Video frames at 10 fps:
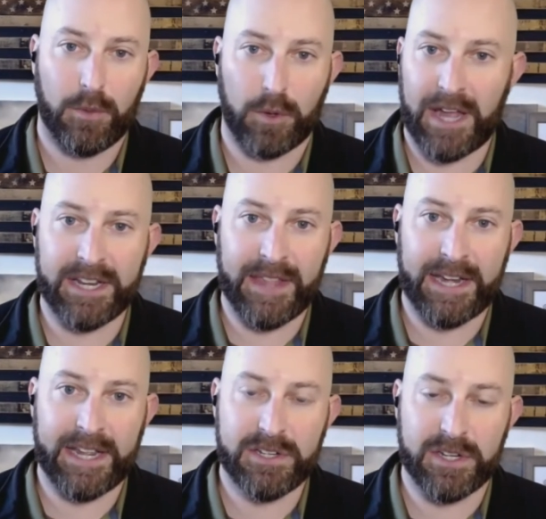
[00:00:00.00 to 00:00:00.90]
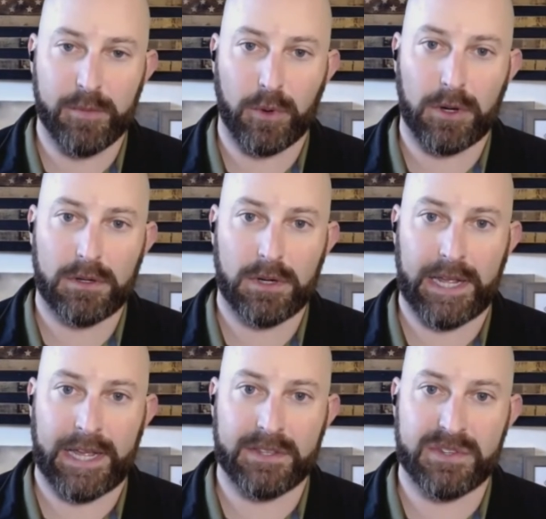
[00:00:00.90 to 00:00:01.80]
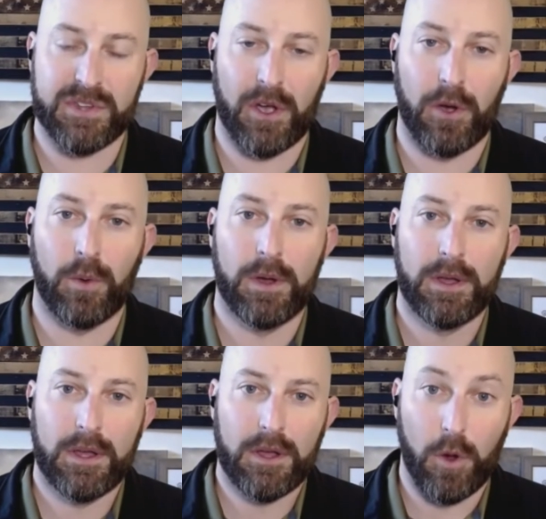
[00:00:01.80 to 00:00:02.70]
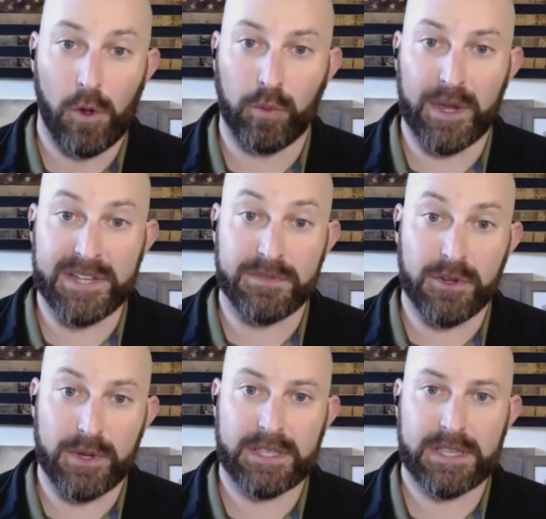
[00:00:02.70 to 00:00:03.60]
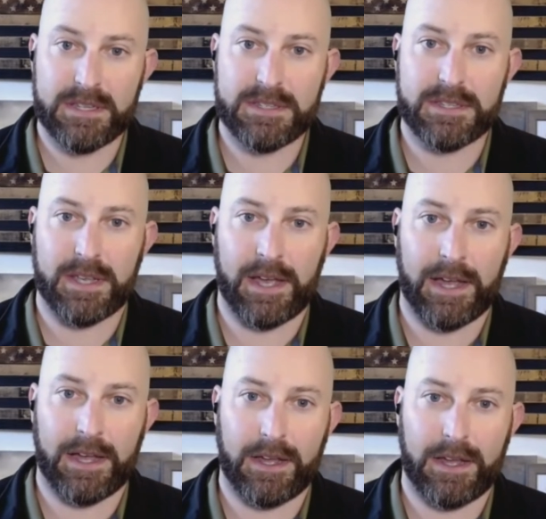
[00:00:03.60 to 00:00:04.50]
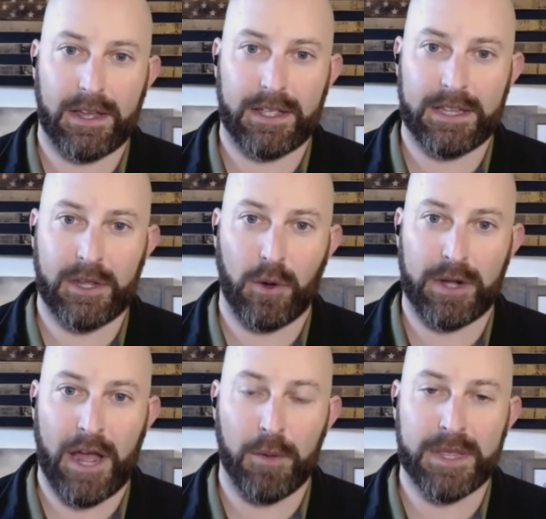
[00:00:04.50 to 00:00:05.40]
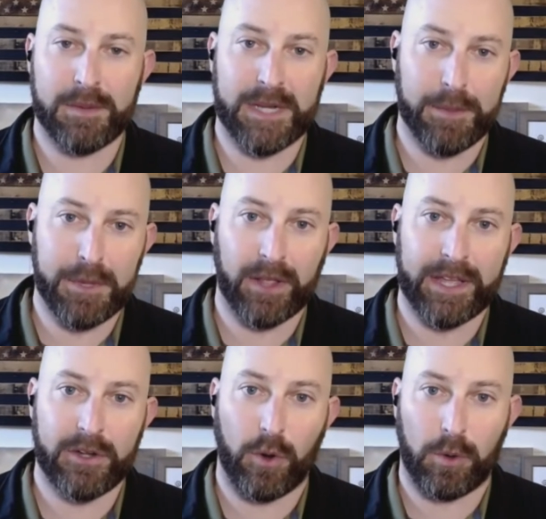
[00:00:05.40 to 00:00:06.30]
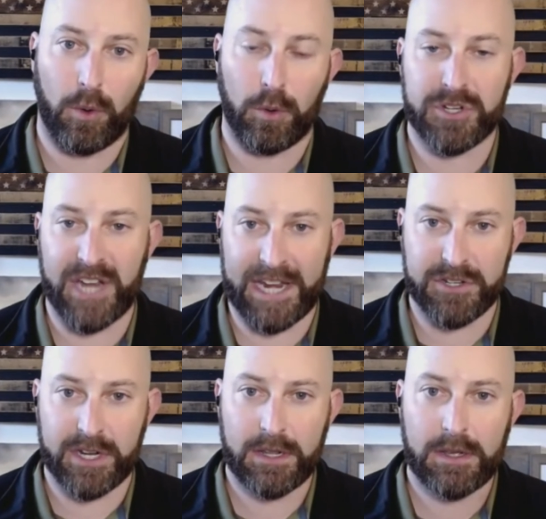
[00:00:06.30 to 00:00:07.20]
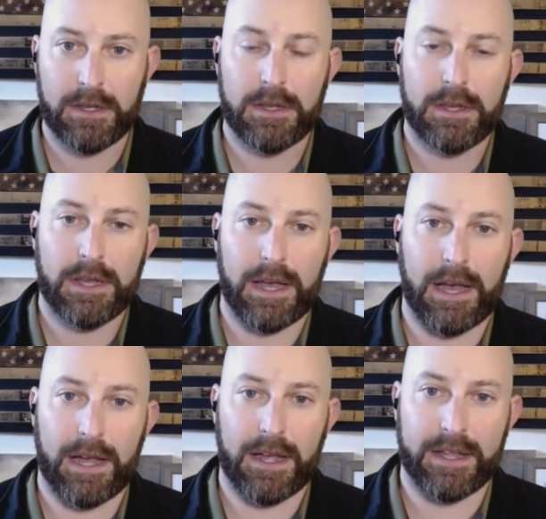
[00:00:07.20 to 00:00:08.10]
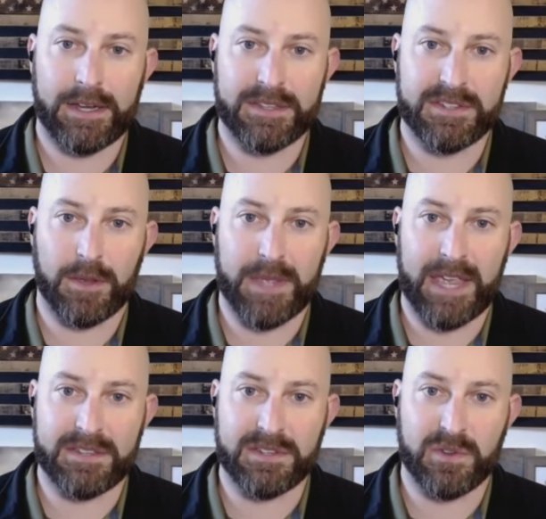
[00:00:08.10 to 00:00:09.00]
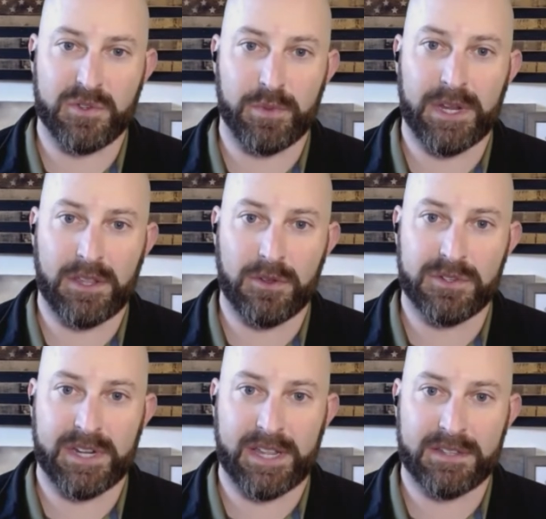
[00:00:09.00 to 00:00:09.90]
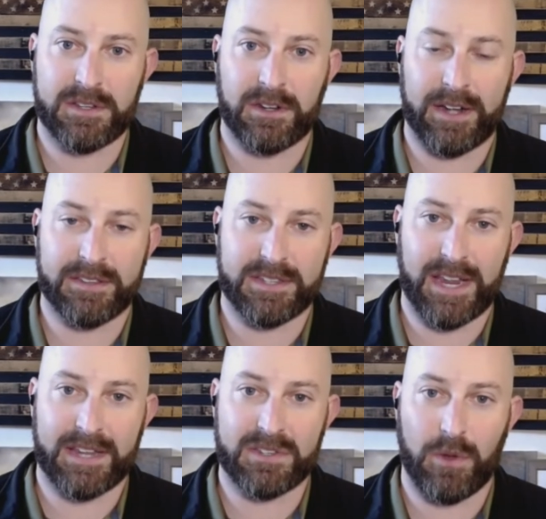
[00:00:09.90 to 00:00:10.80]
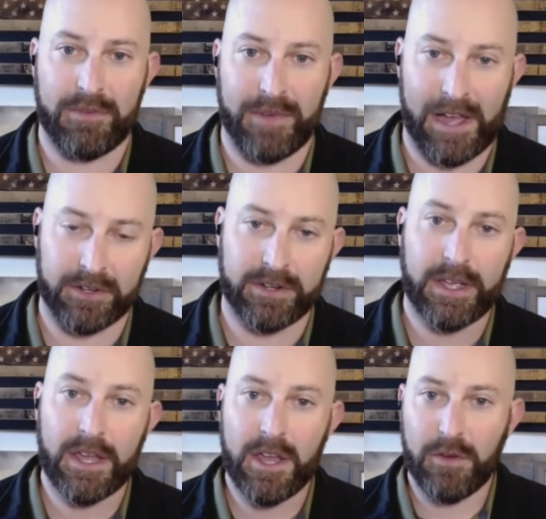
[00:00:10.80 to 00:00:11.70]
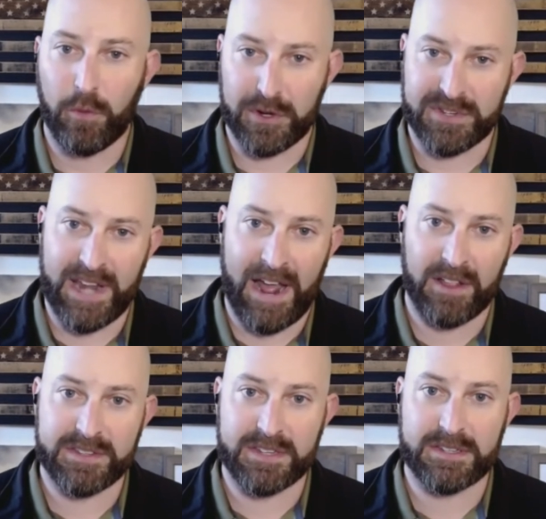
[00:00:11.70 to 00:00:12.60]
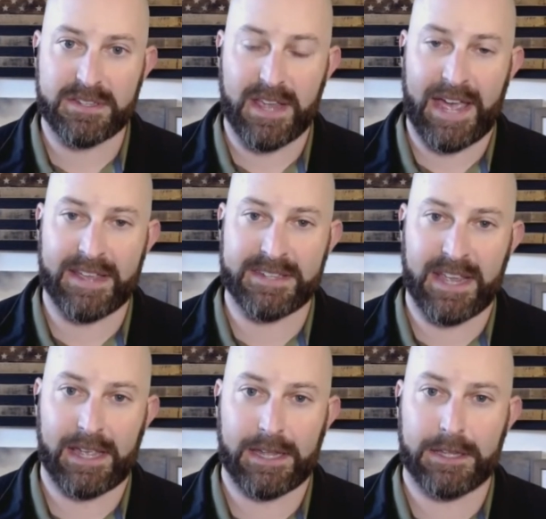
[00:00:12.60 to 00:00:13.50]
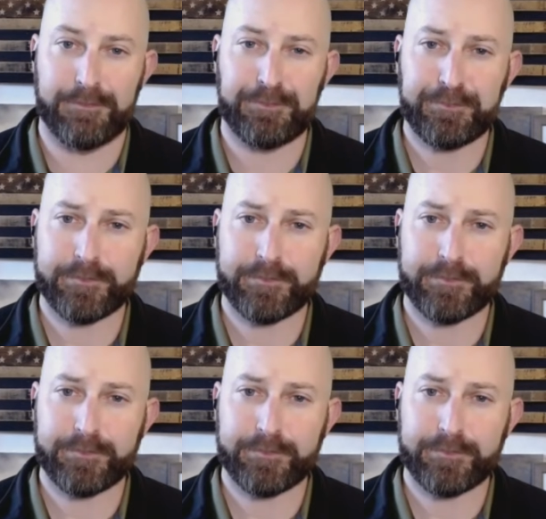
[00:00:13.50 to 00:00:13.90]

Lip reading: we're not in that age anymore. And so old ways of doing things, are now being manipulated or changing. And in some cases, those are being used against the United States. So I founded Fortis Analysis as a